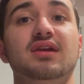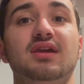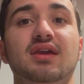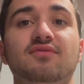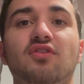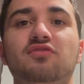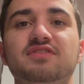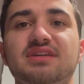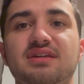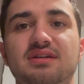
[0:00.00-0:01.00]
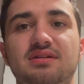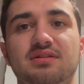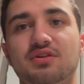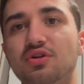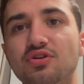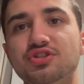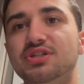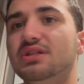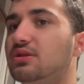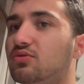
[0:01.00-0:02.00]
involving
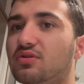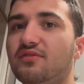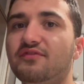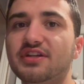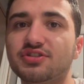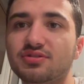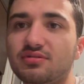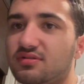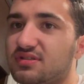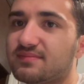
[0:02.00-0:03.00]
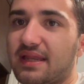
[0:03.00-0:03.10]
clergy, local officials,